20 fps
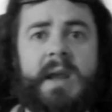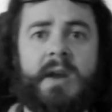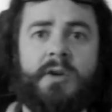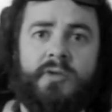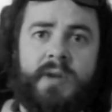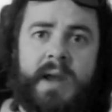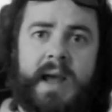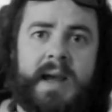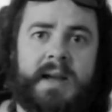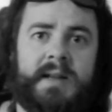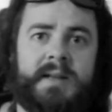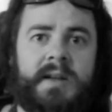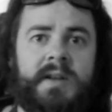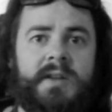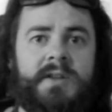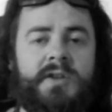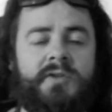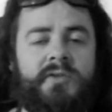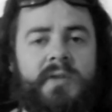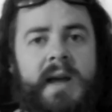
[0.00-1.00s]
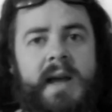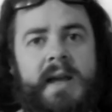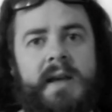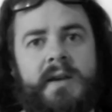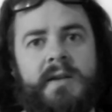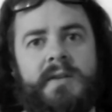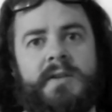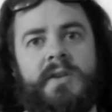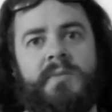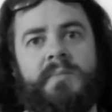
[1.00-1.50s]
Creators,
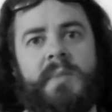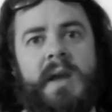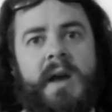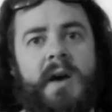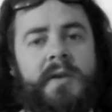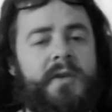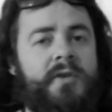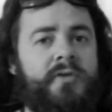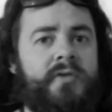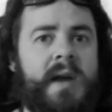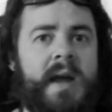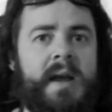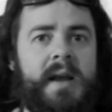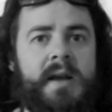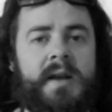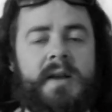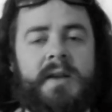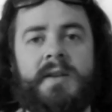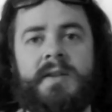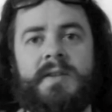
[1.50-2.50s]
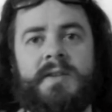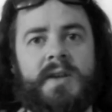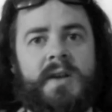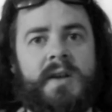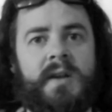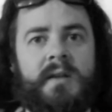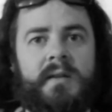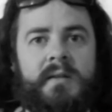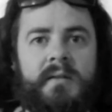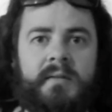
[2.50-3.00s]
creators can meet other creators
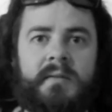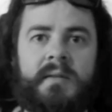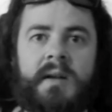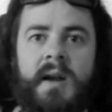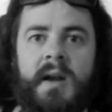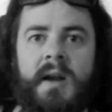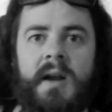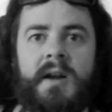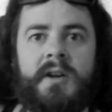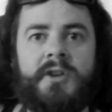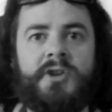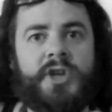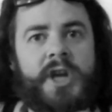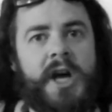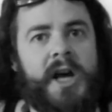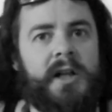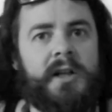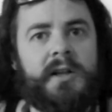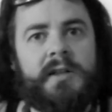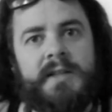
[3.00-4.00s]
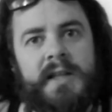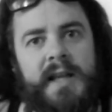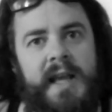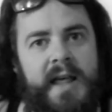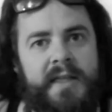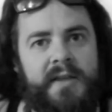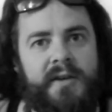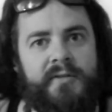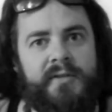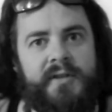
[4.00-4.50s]
and gel
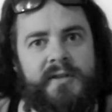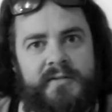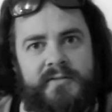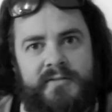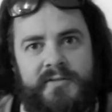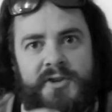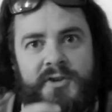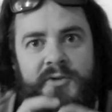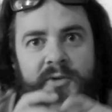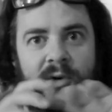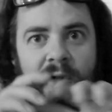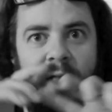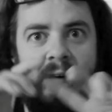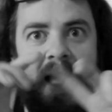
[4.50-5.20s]
together and do all